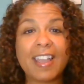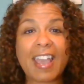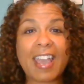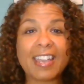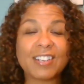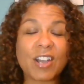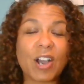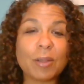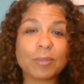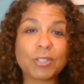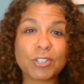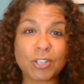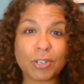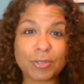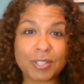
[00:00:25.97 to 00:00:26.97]
And I
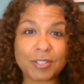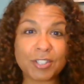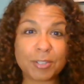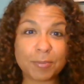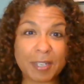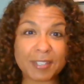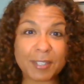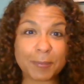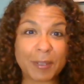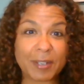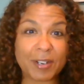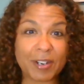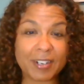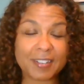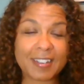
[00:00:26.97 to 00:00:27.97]
was chosen to be a
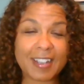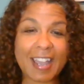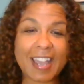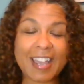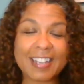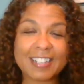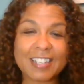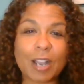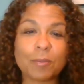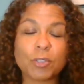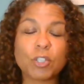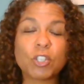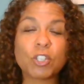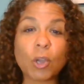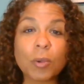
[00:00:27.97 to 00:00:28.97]
speaker, and I
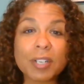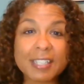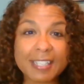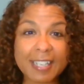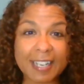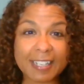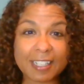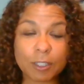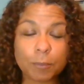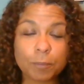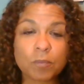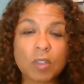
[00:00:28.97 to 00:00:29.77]
was so excited.